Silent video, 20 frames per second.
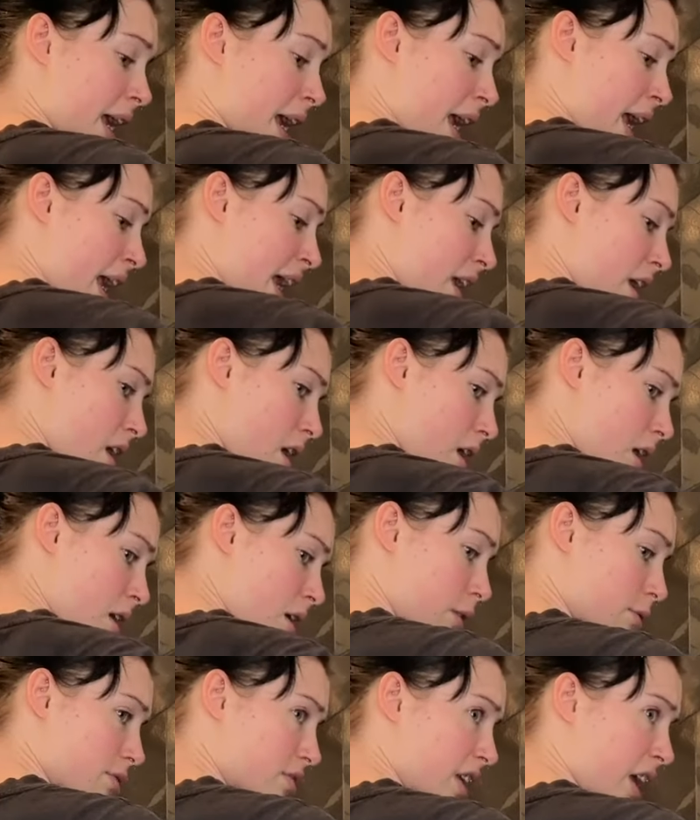here,
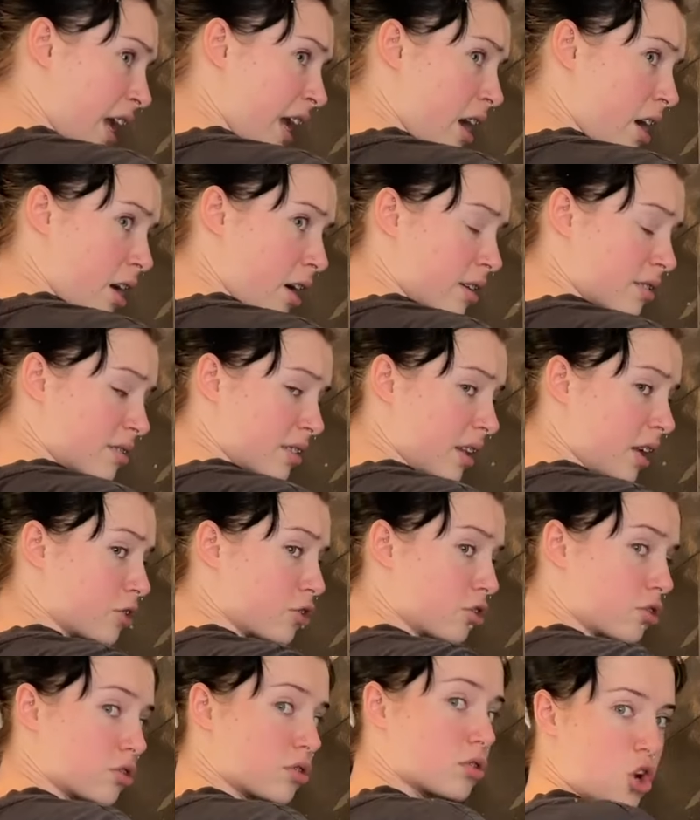down to here, until
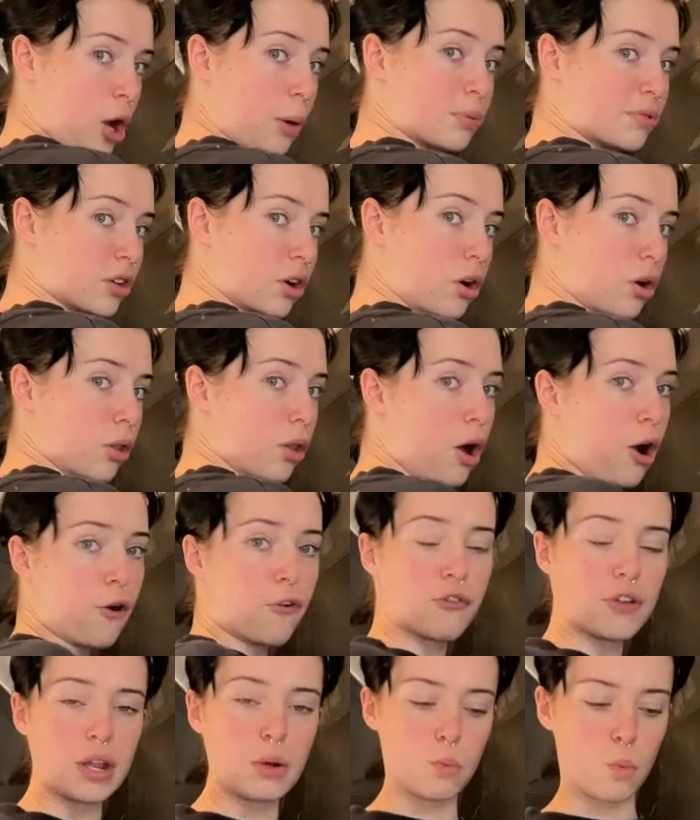I just chopped it all
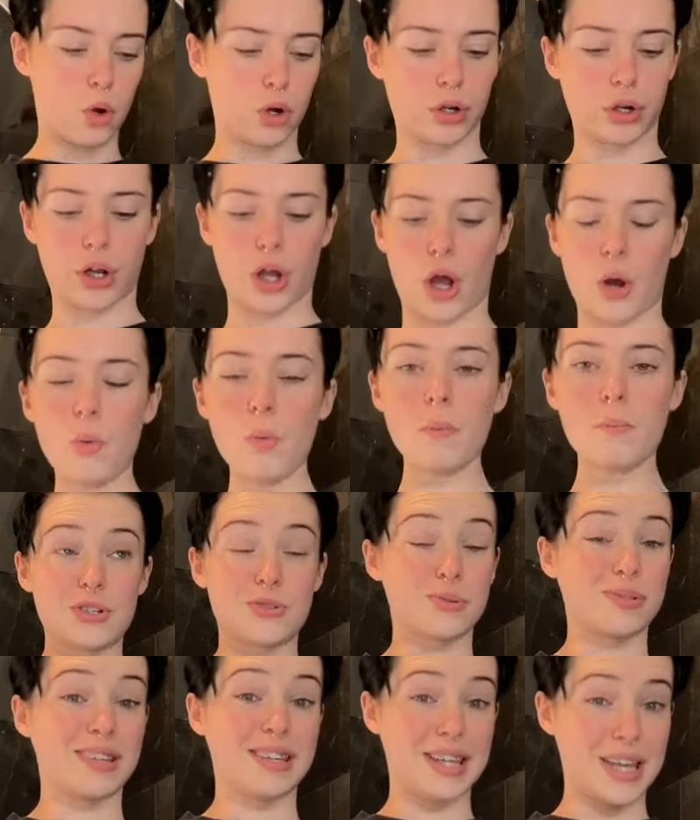off in one go,
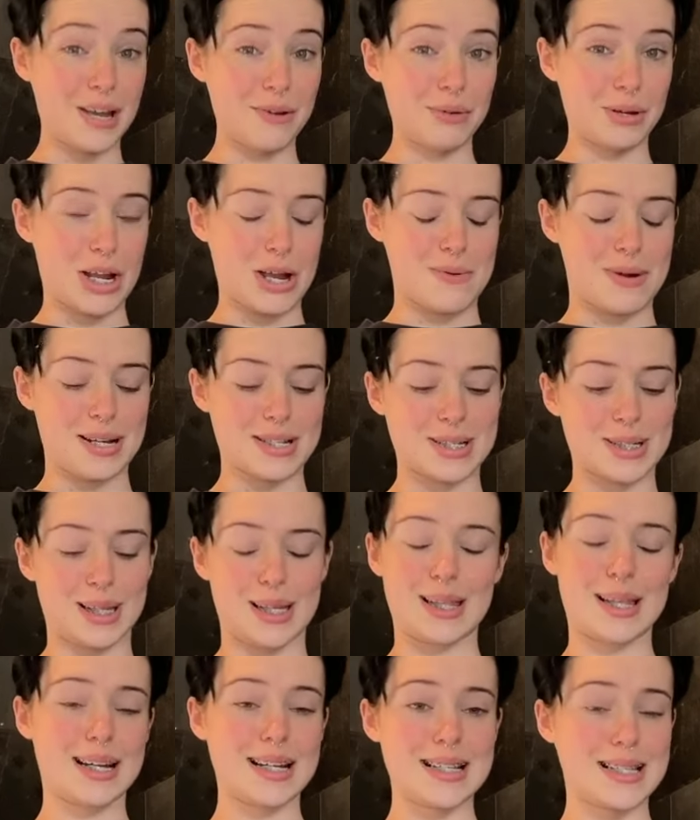which was a year ago
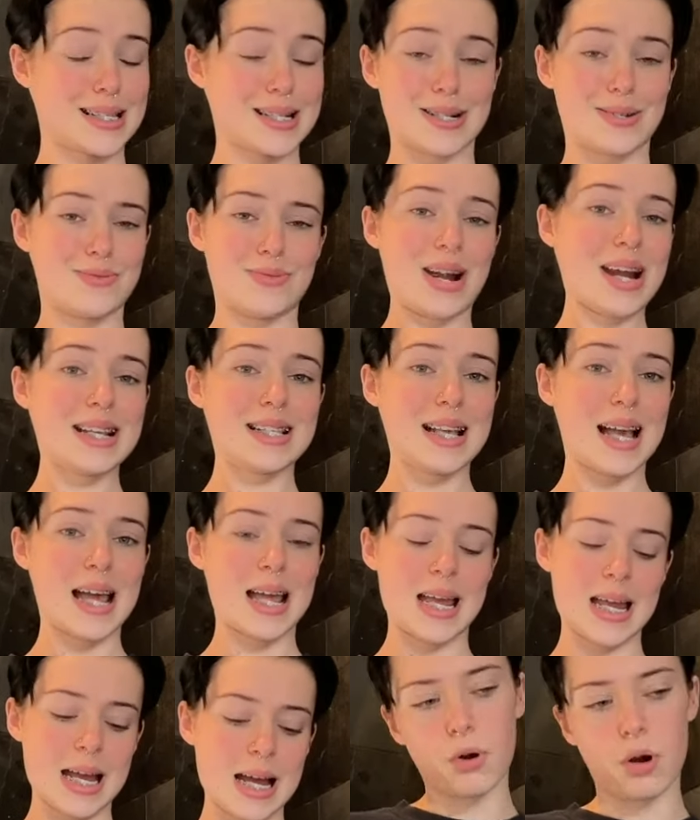actually. That is
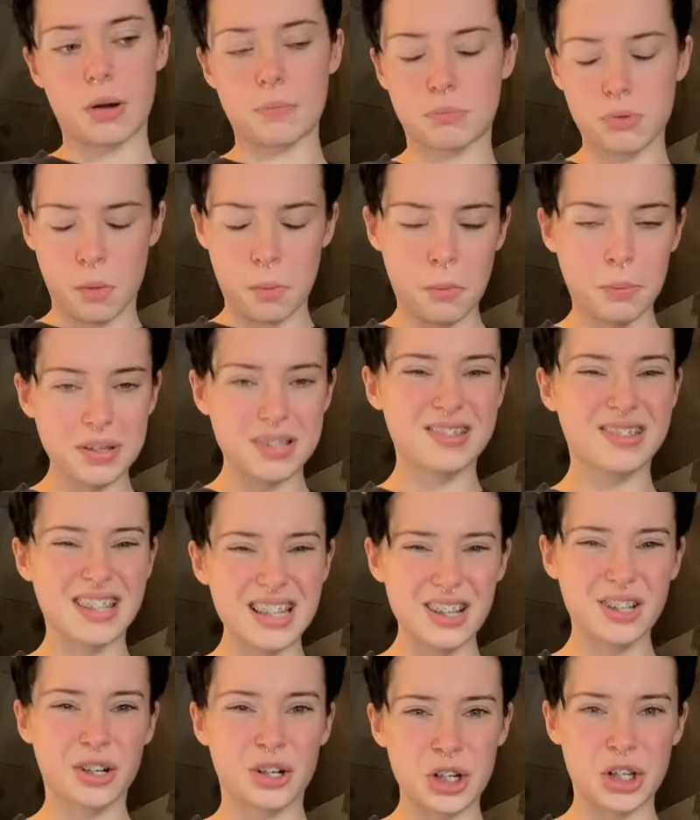crazy. But I'm probably
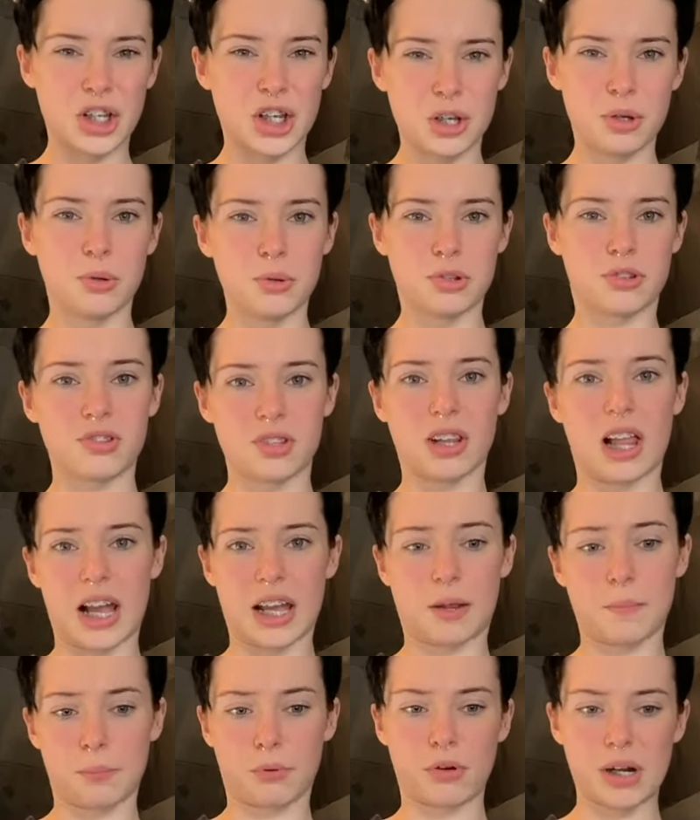still gonna use
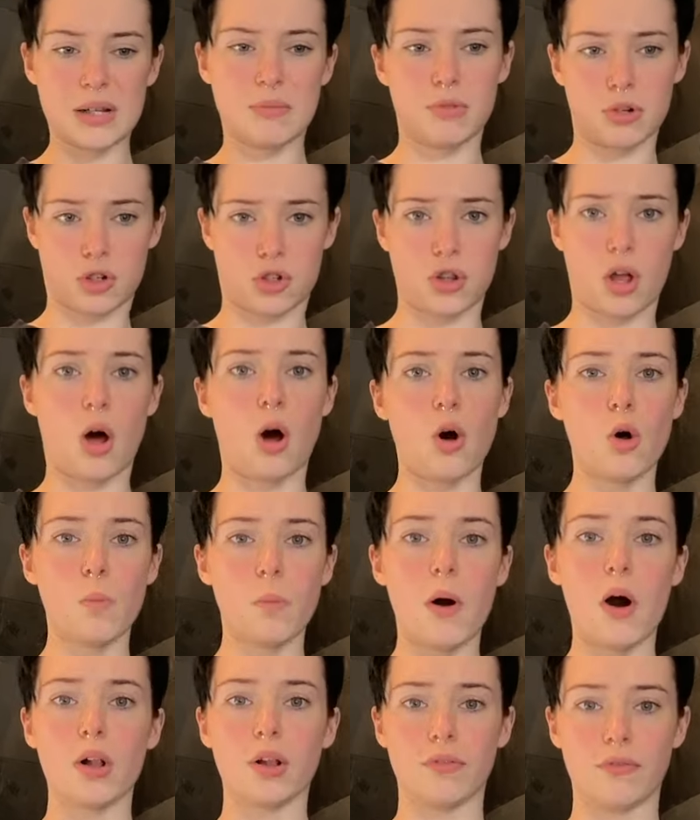like pretty much the whole
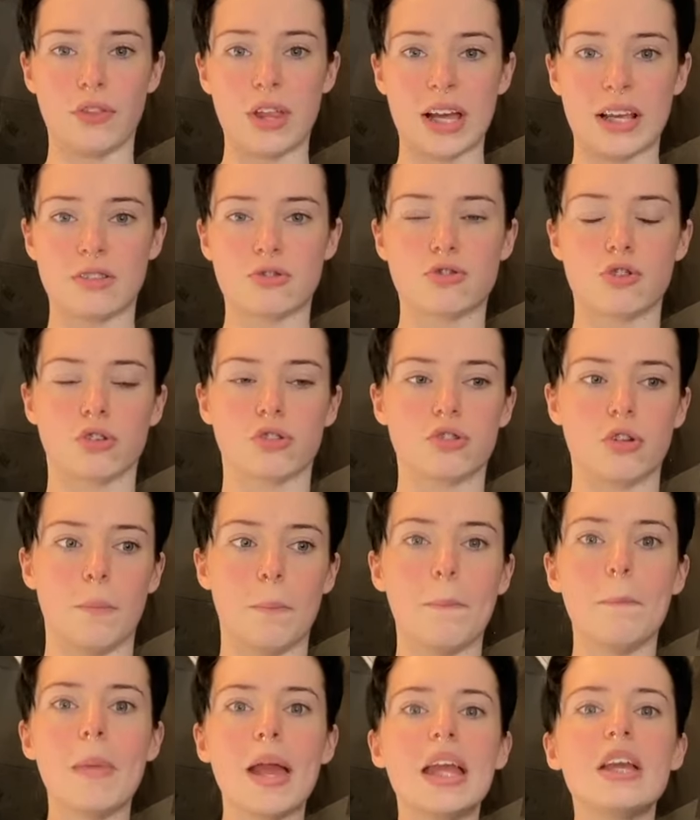bottle of this just to
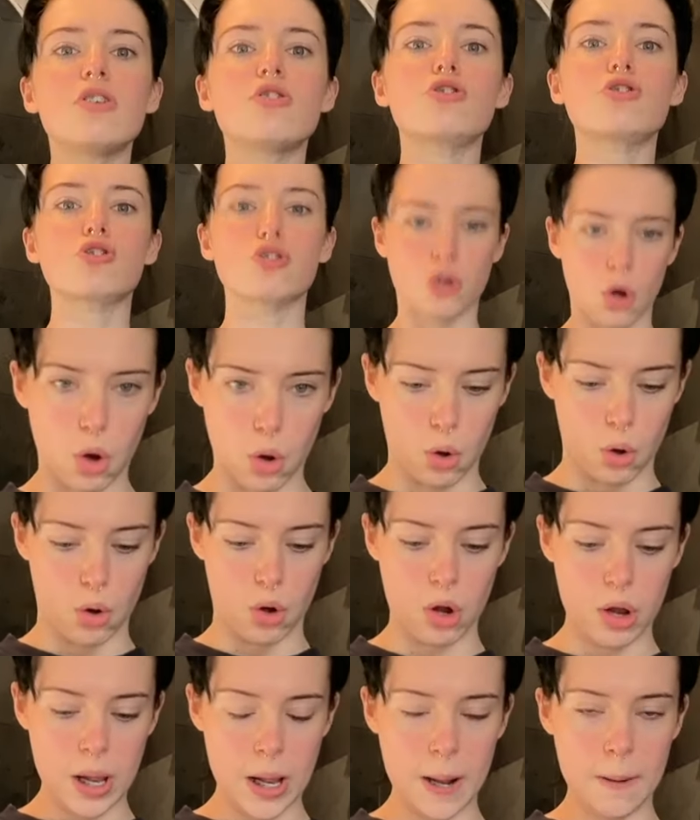make
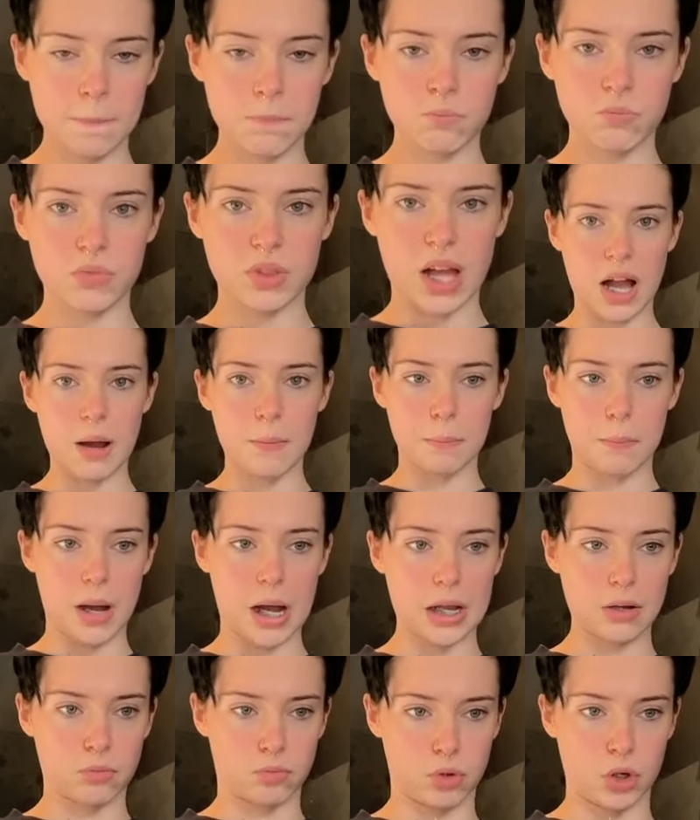sure that
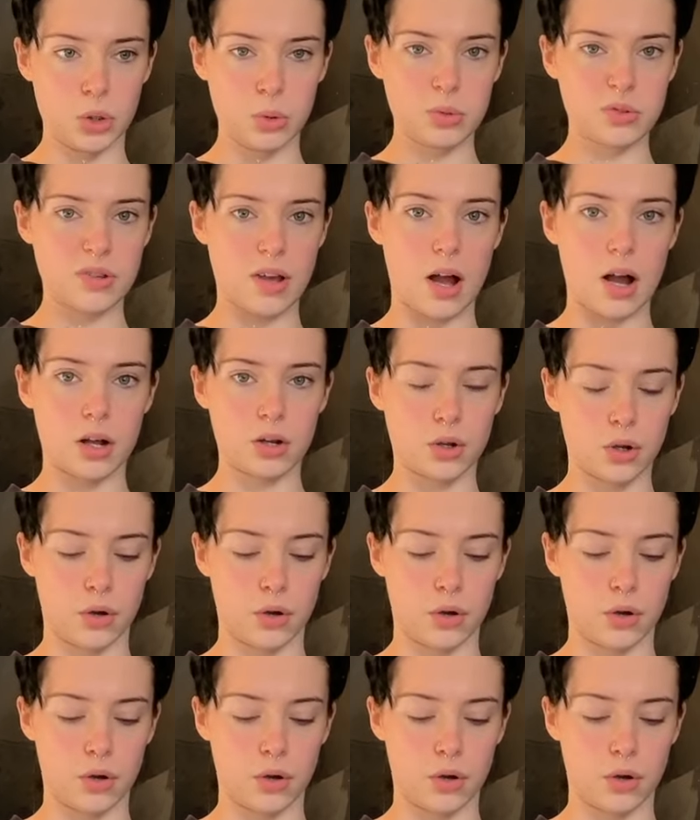my roots are